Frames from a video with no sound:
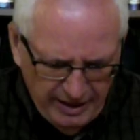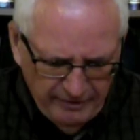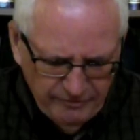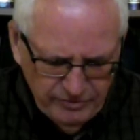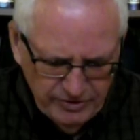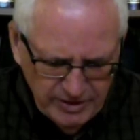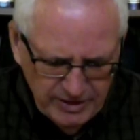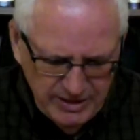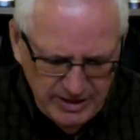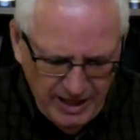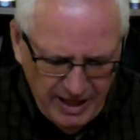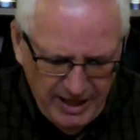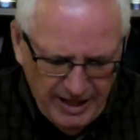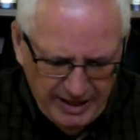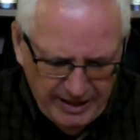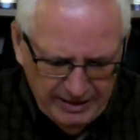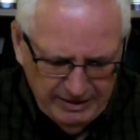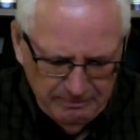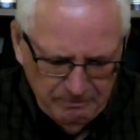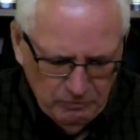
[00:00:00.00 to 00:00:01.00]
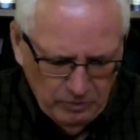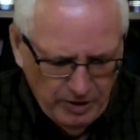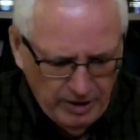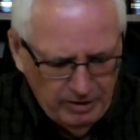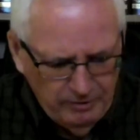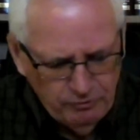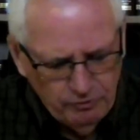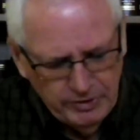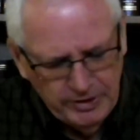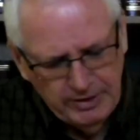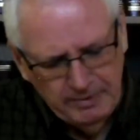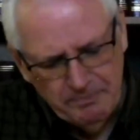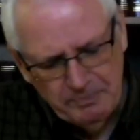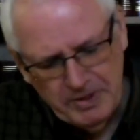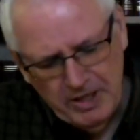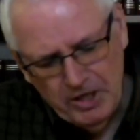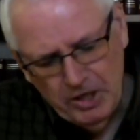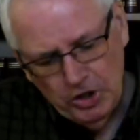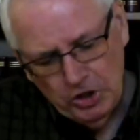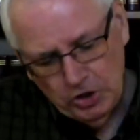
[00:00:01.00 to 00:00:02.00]
have to die? Well, if we
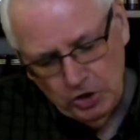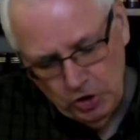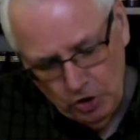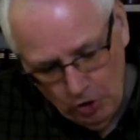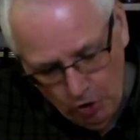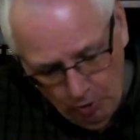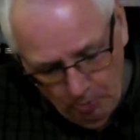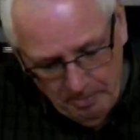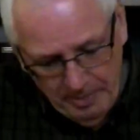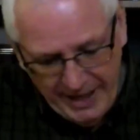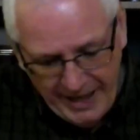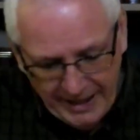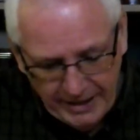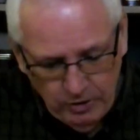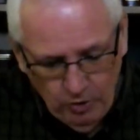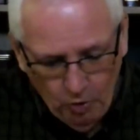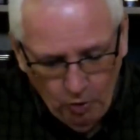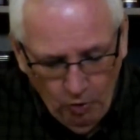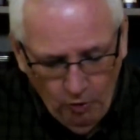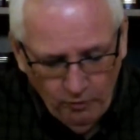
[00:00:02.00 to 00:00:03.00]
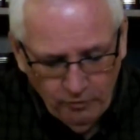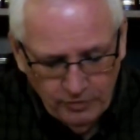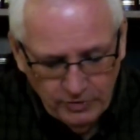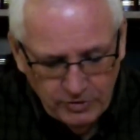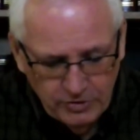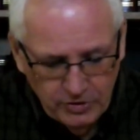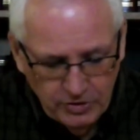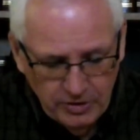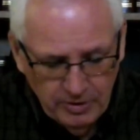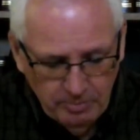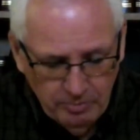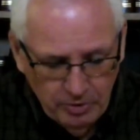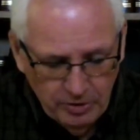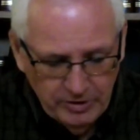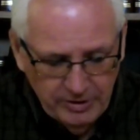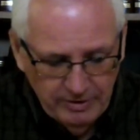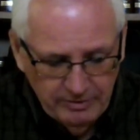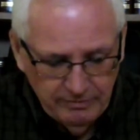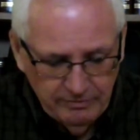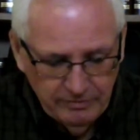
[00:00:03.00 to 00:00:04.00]
go back over to the
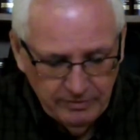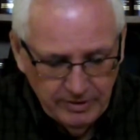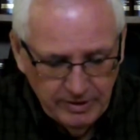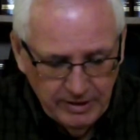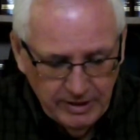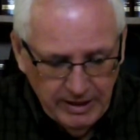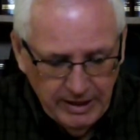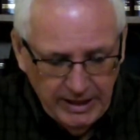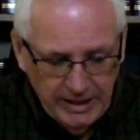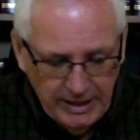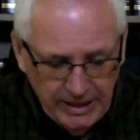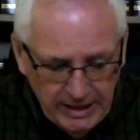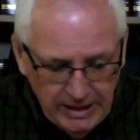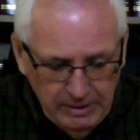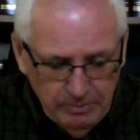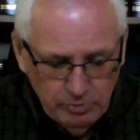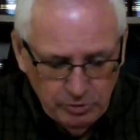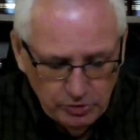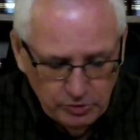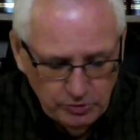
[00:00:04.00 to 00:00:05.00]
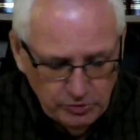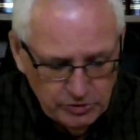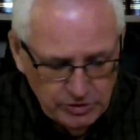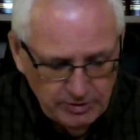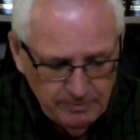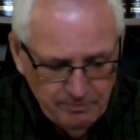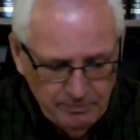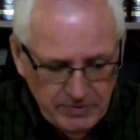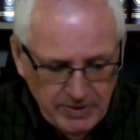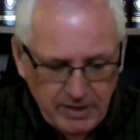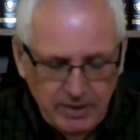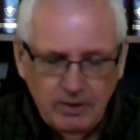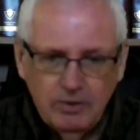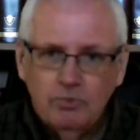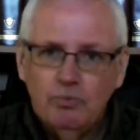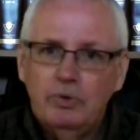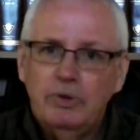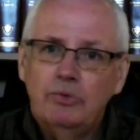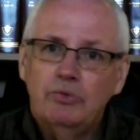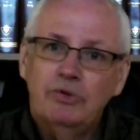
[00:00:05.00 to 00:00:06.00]
book of Hebrews,
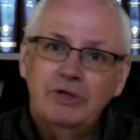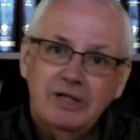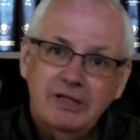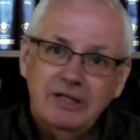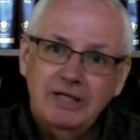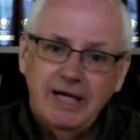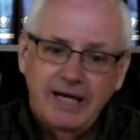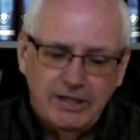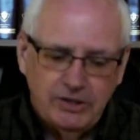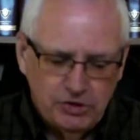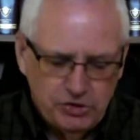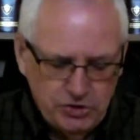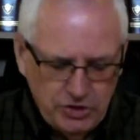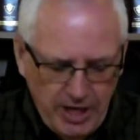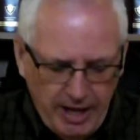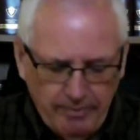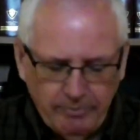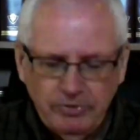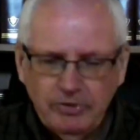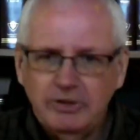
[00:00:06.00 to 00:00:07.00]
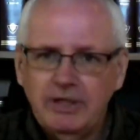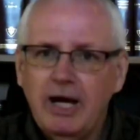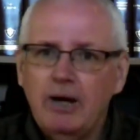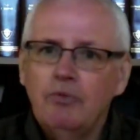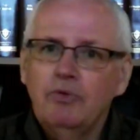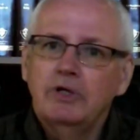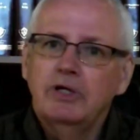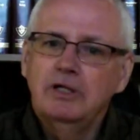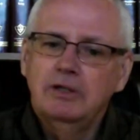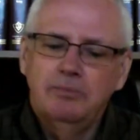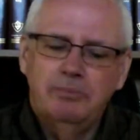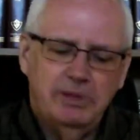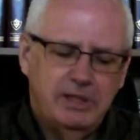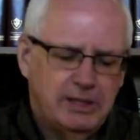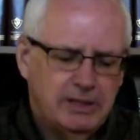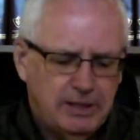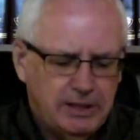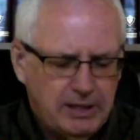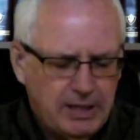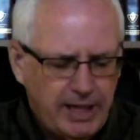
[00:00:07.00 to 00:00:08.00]
we were in the eighth chapter, now we're going to be
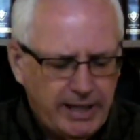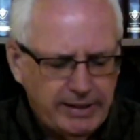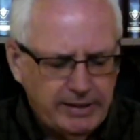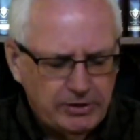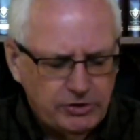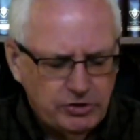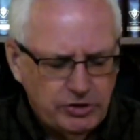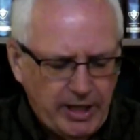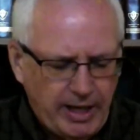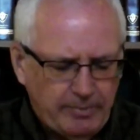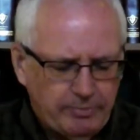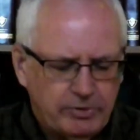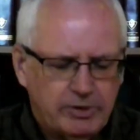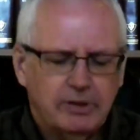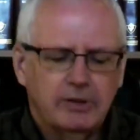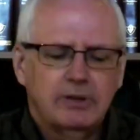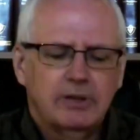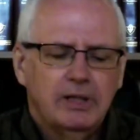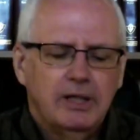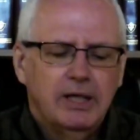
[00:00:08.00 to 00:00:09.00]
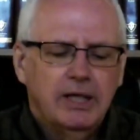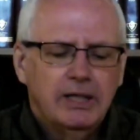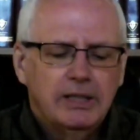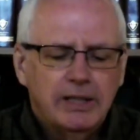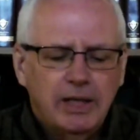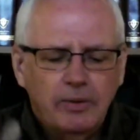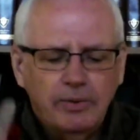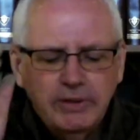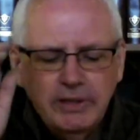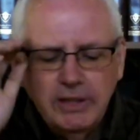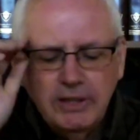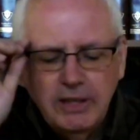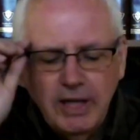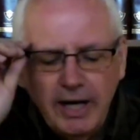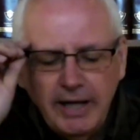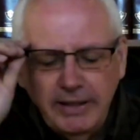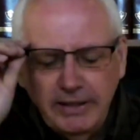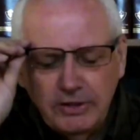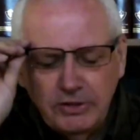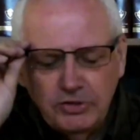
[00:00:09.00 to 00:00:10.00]
in the ninth chapter. Now, in the
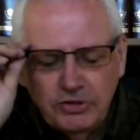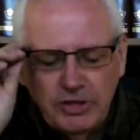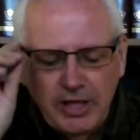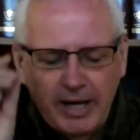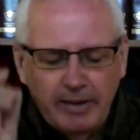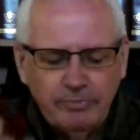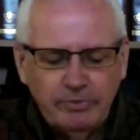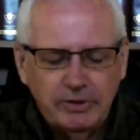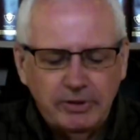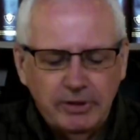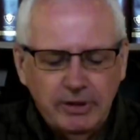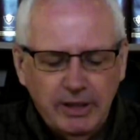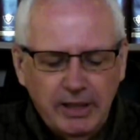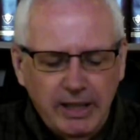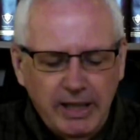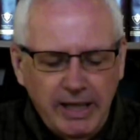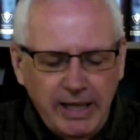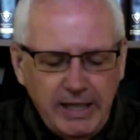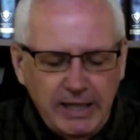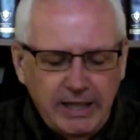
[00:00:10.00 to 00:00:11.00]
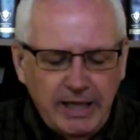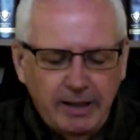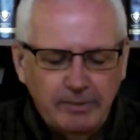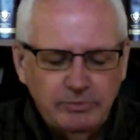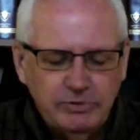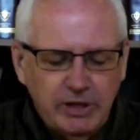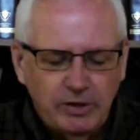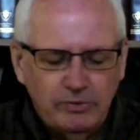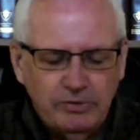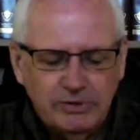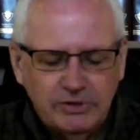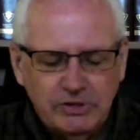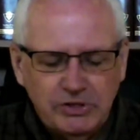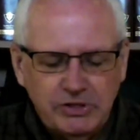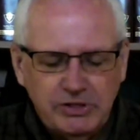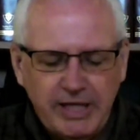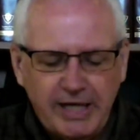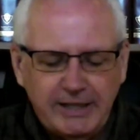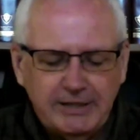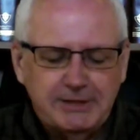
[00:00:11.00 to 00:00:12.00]
ninth chapter, he comes out and
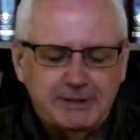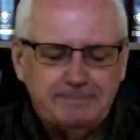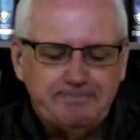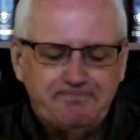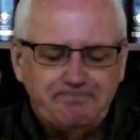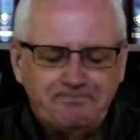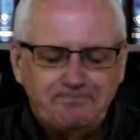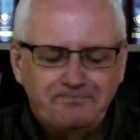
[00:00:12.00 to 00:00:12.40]
says,